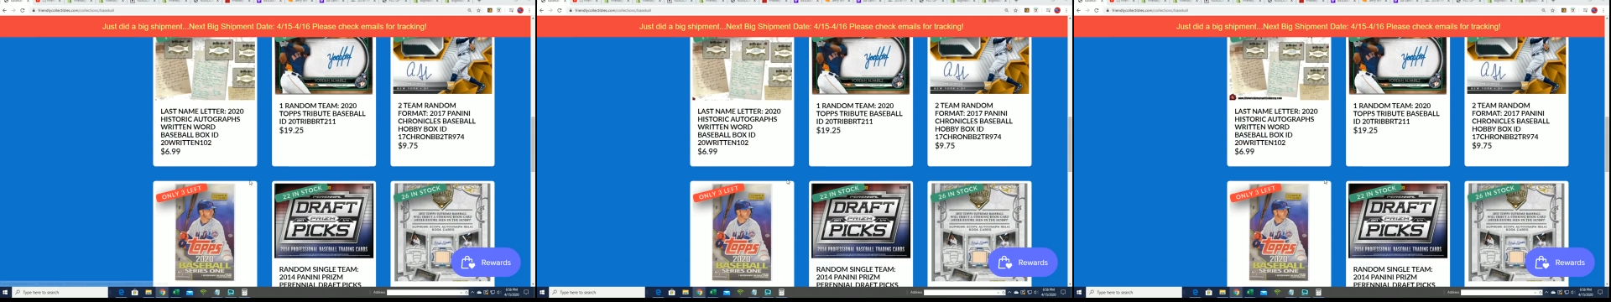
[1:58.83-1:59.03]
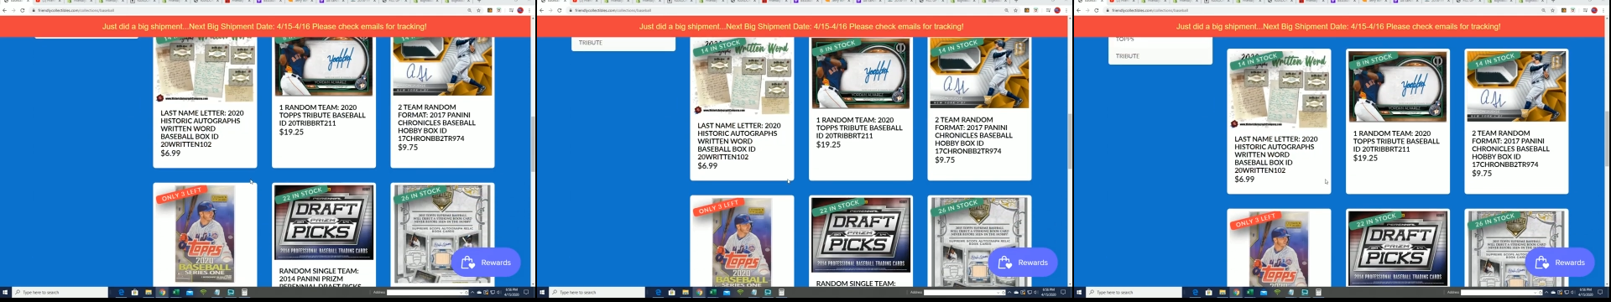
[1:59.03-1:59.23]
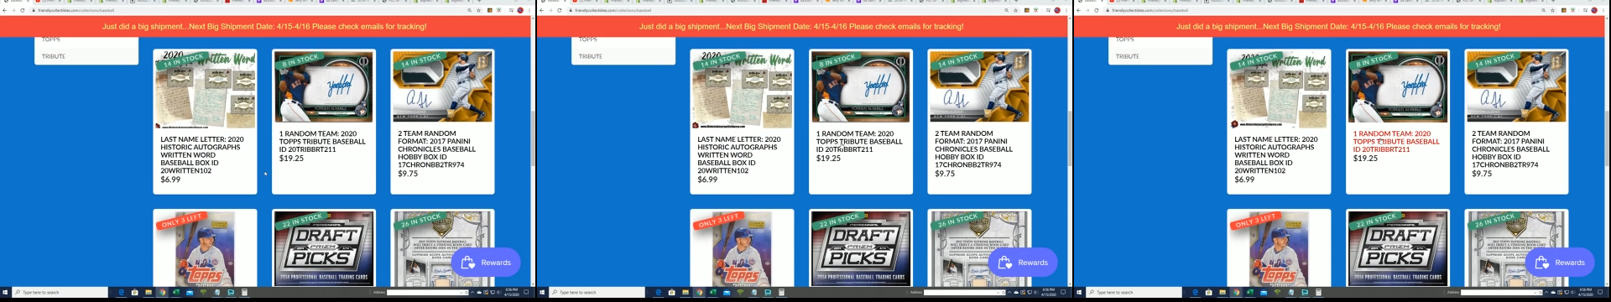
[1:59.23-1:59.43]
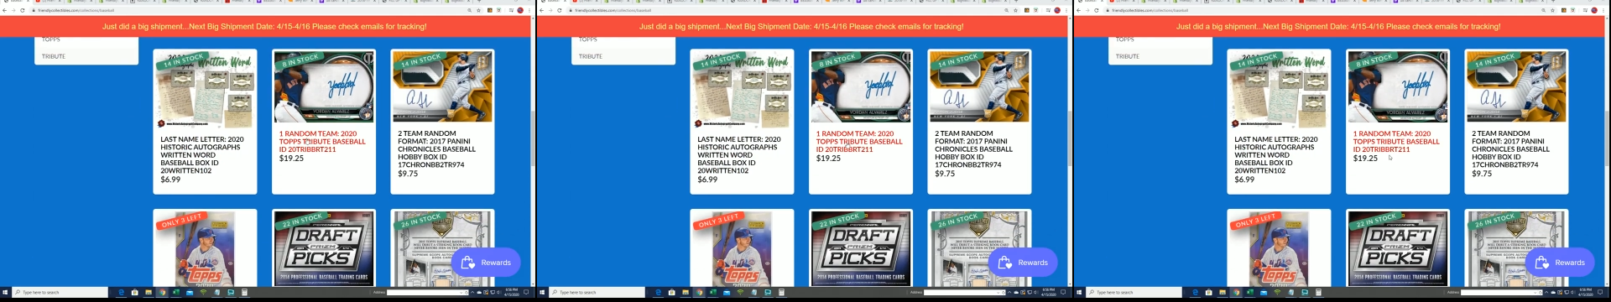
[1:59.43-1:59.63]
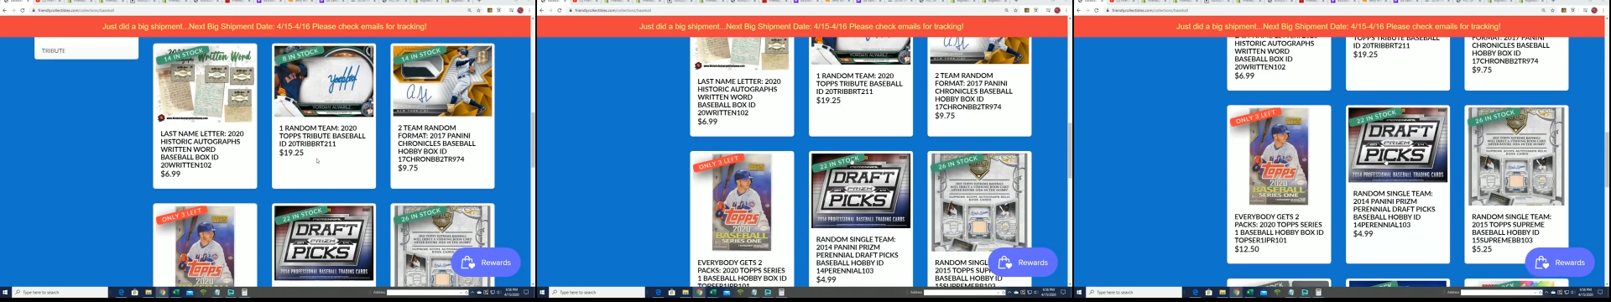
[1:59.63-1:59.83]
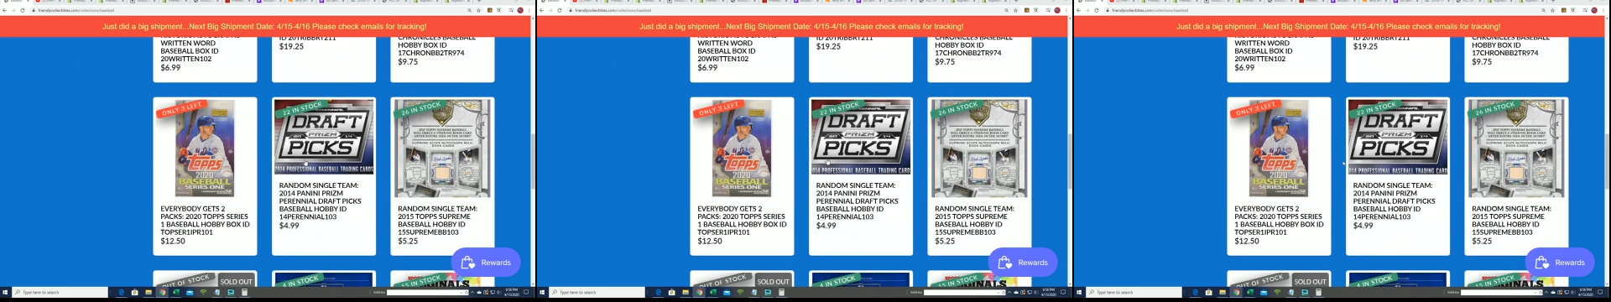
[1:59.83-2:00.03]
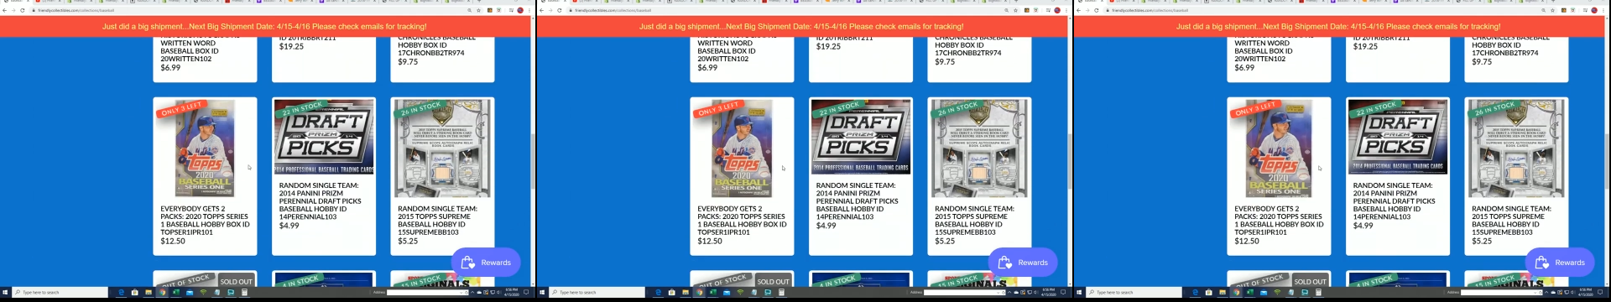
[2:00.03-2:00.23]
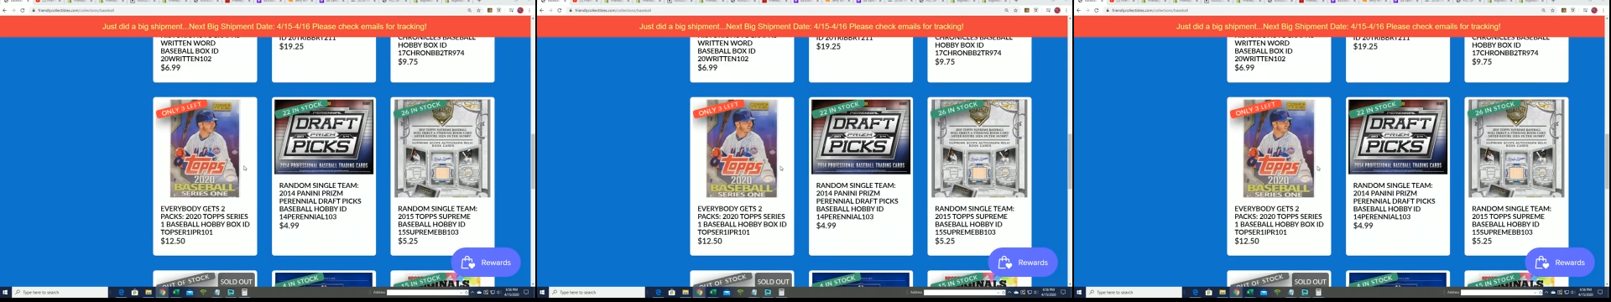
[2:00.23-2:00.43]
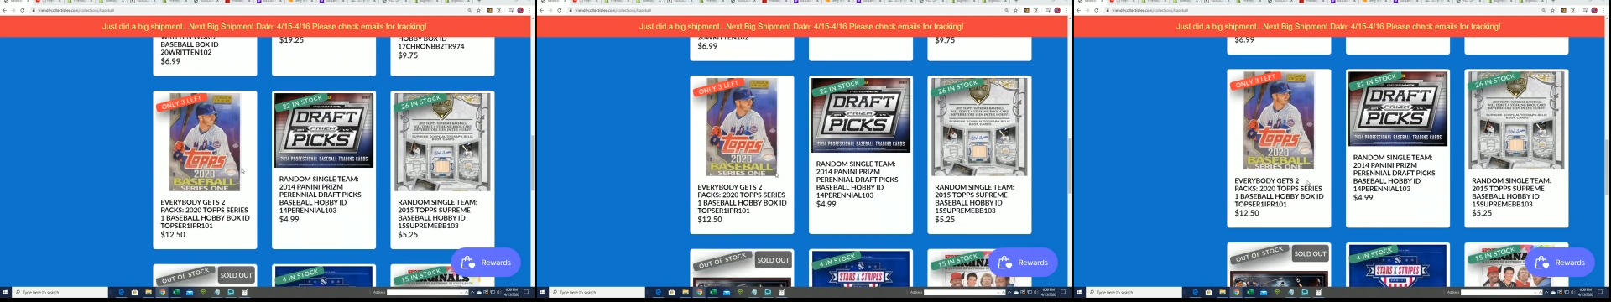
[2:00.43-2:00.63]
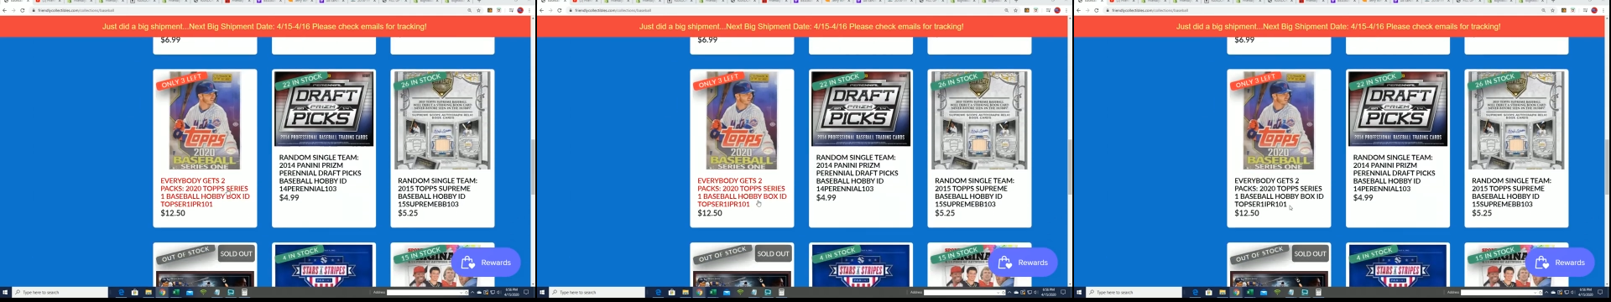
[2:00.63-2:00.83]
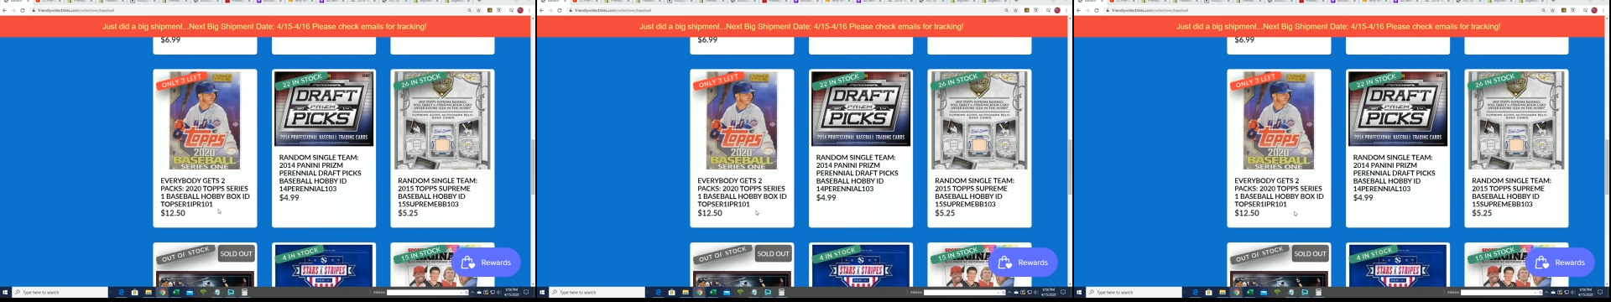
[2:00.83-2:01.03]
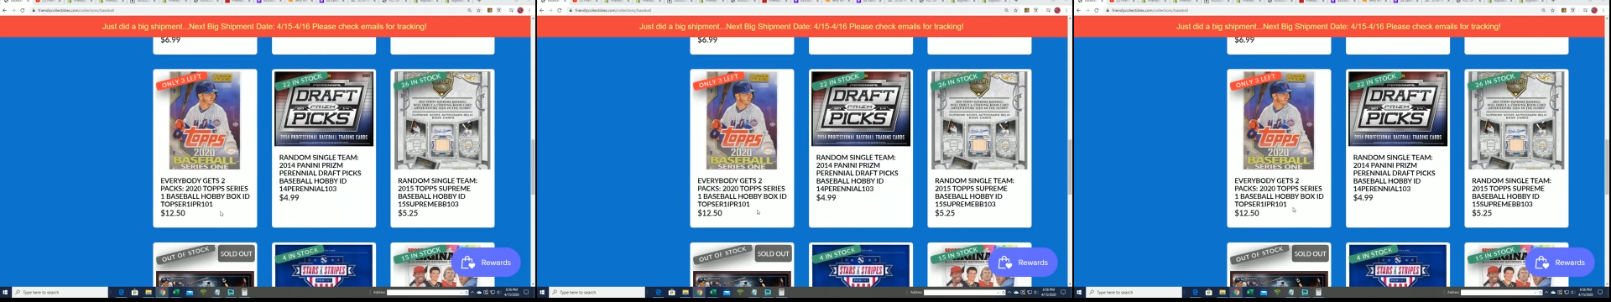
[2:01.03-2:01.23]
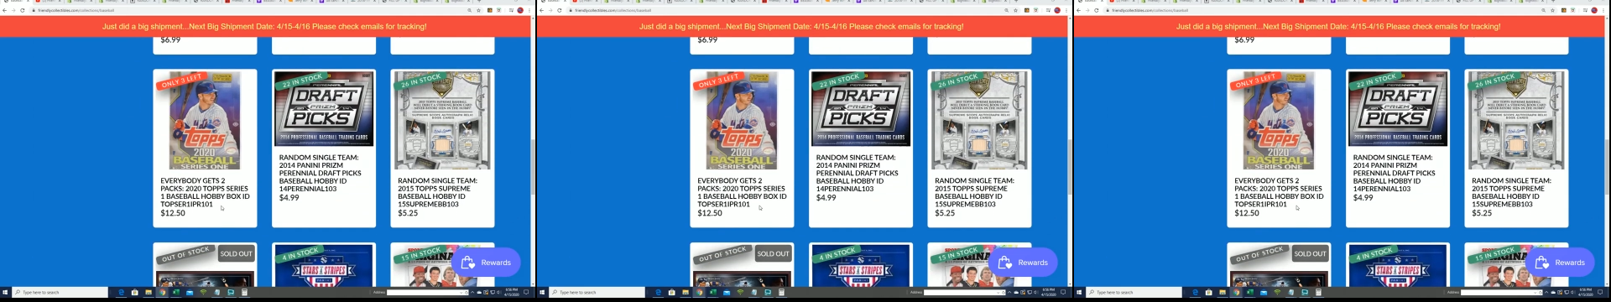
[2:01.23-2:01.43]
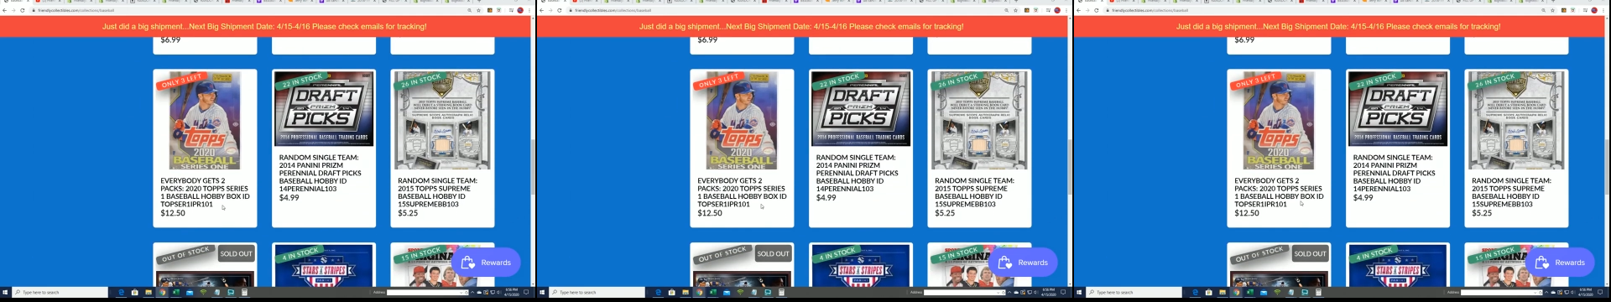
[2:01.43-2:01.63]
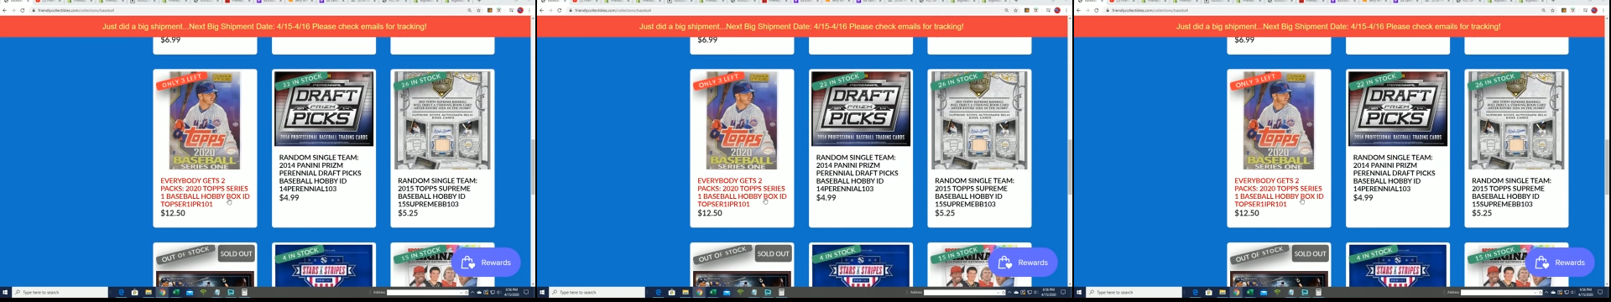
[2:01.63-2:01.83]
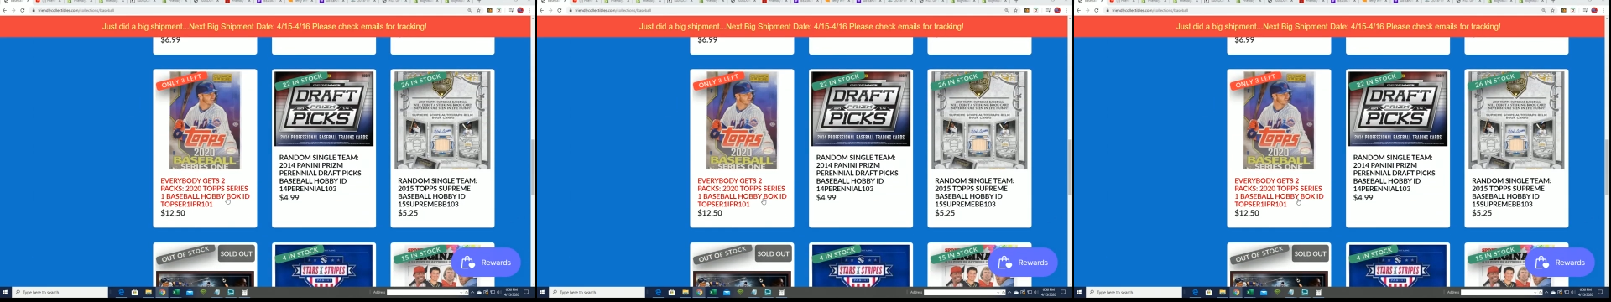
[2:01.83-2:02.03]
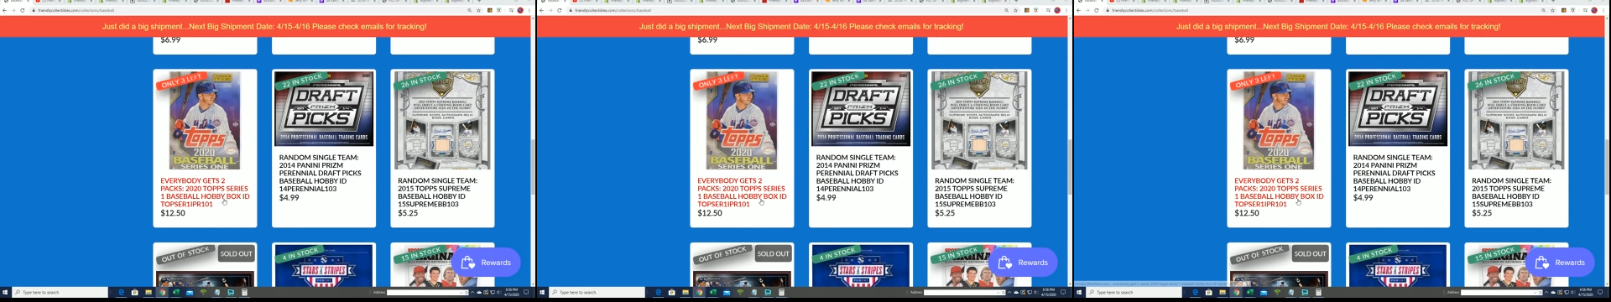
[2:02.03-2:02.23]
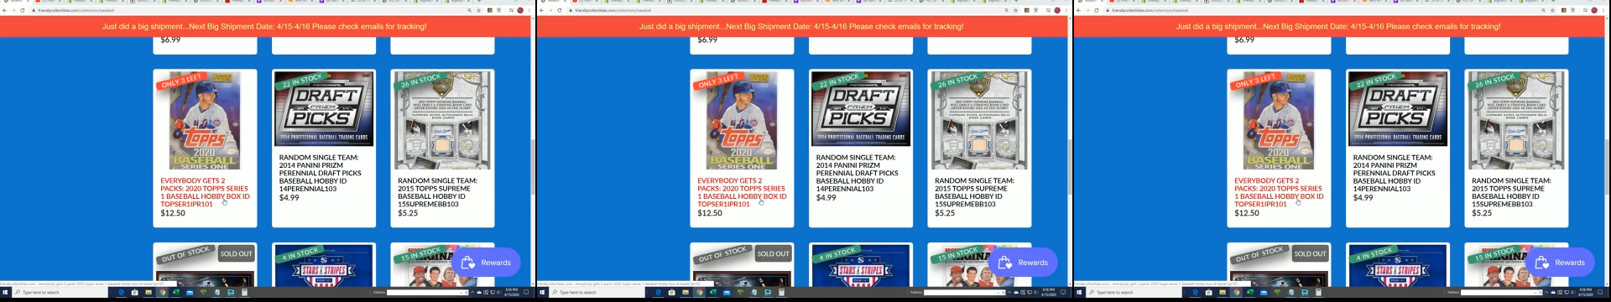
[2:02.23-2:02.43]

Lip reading: No face is visible, so there are no lips to read.